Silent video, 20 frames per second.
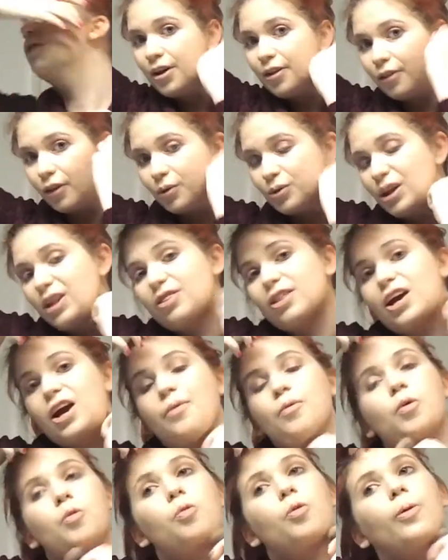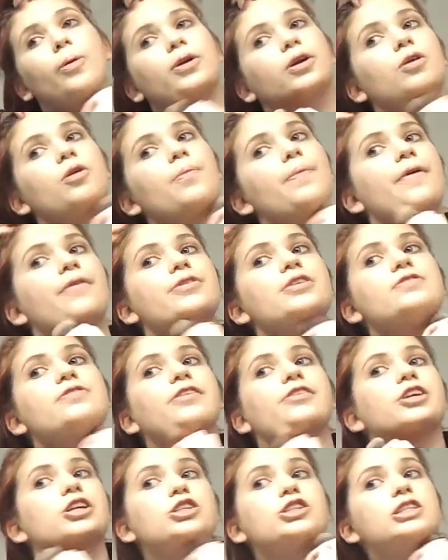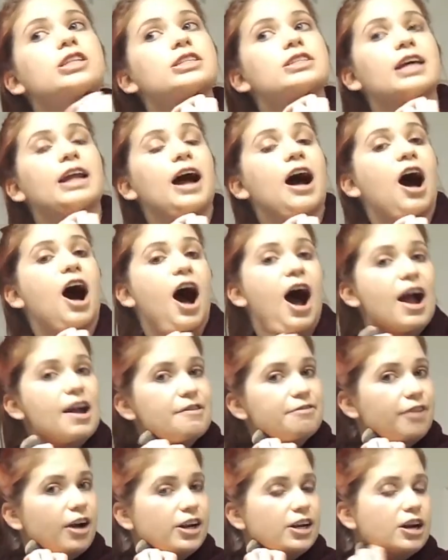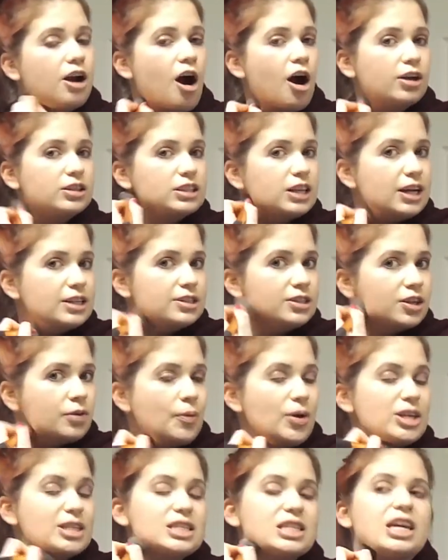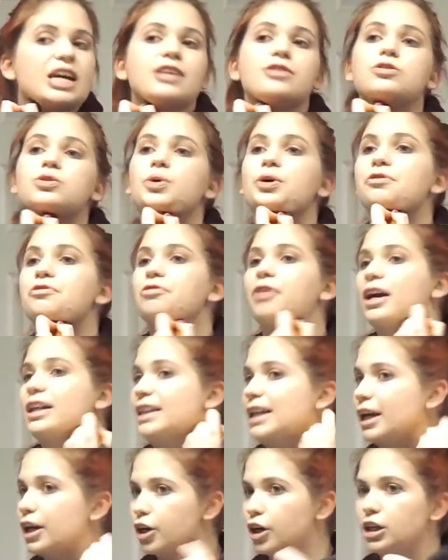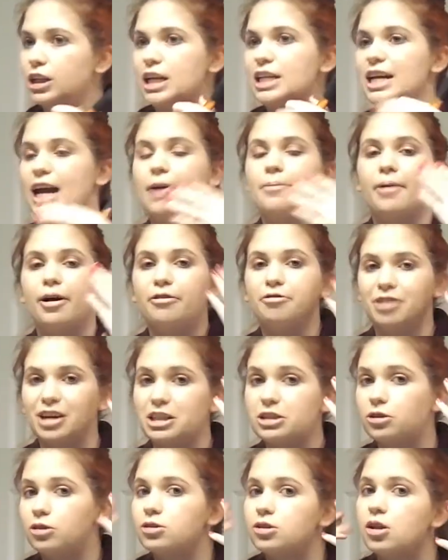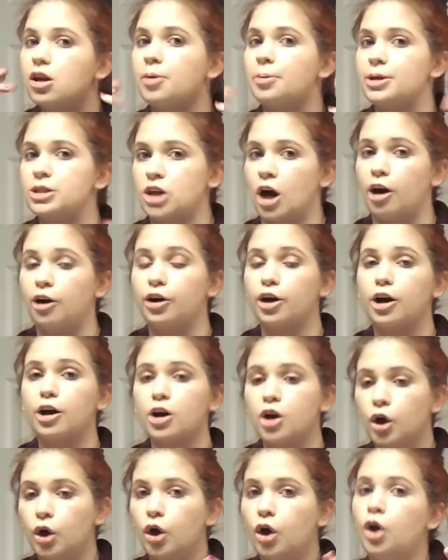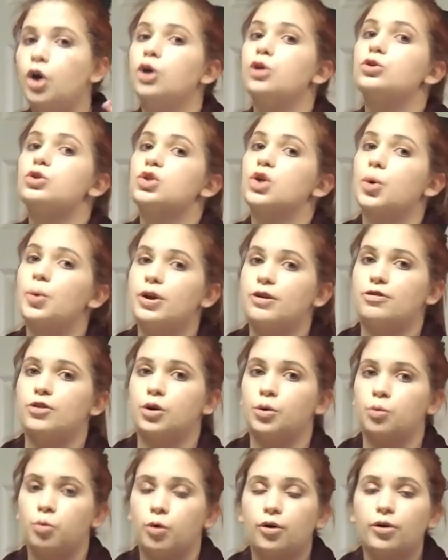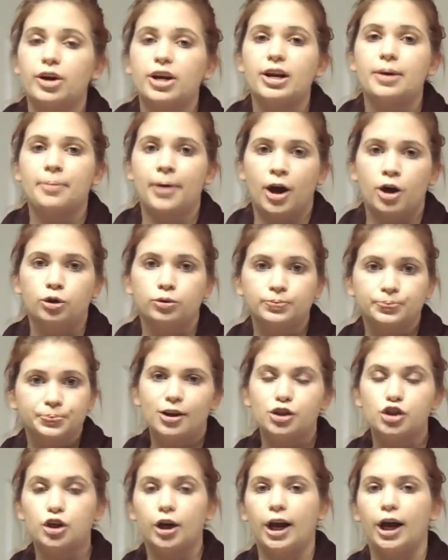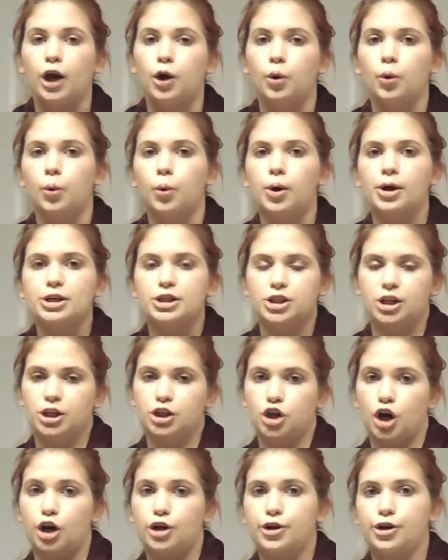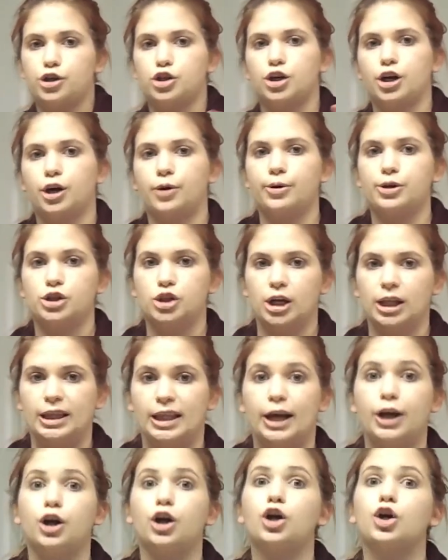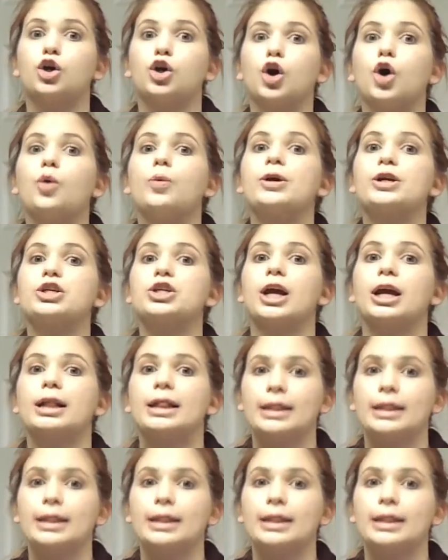The only thing I will warn you about this foundation is that I find it oxidizes on my skin, so I find later in the day my face looks a little bit darker. So if you're worried about, should I go a shade darker, should I go a shade lighter, go a shade